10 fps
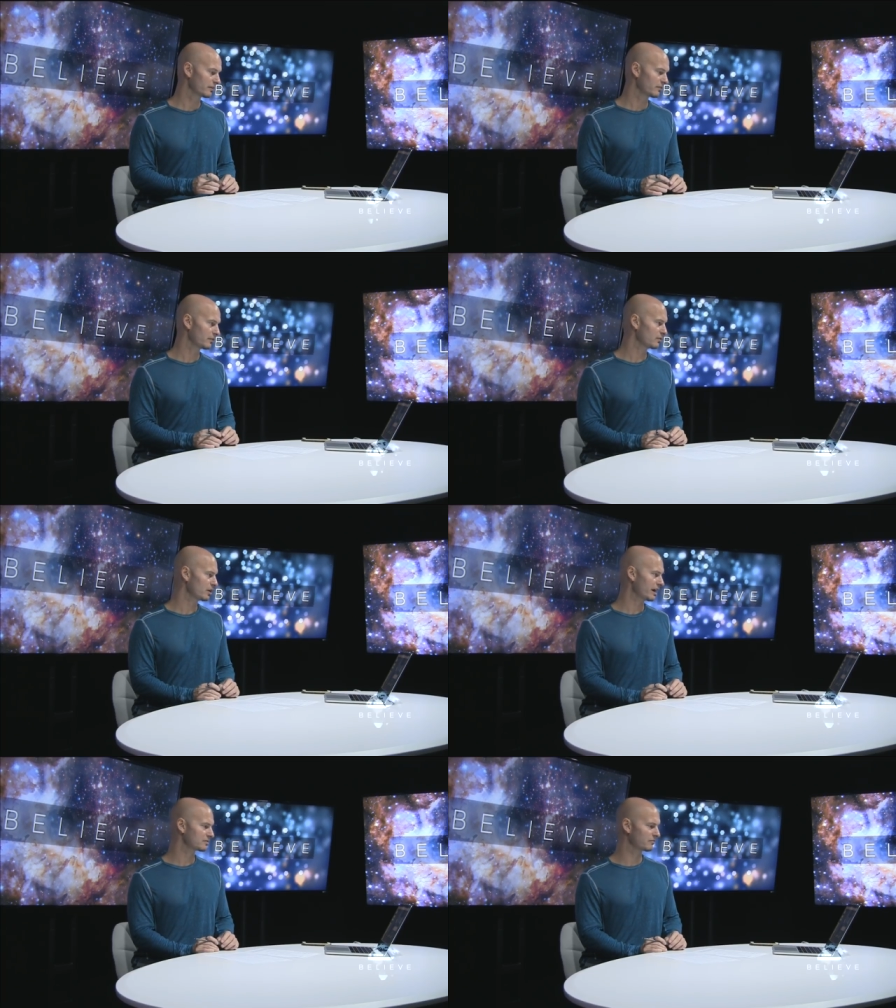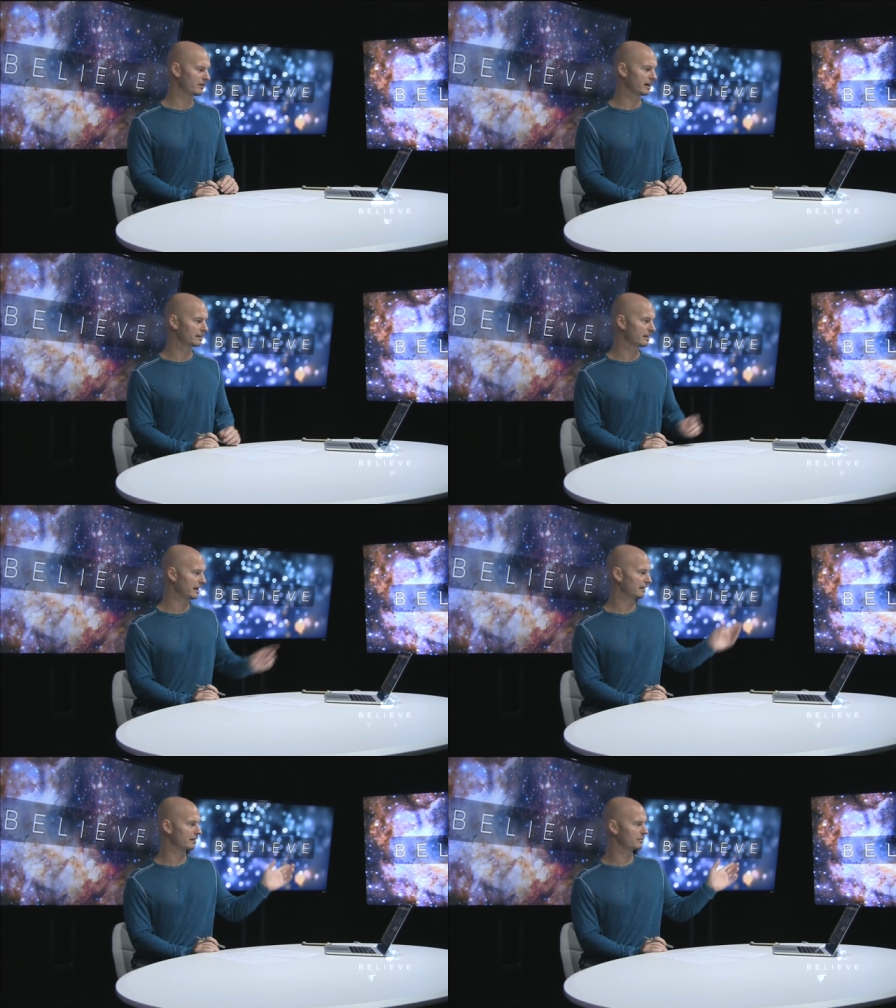If, if you guys find
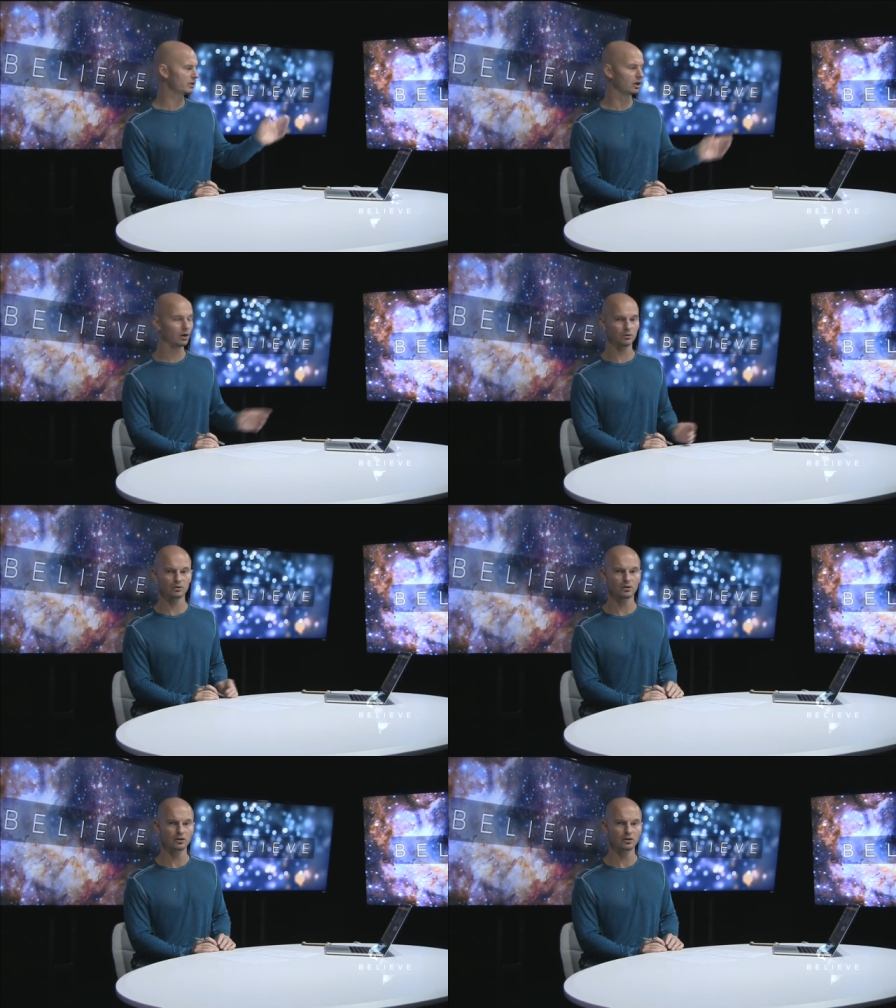that, let me know.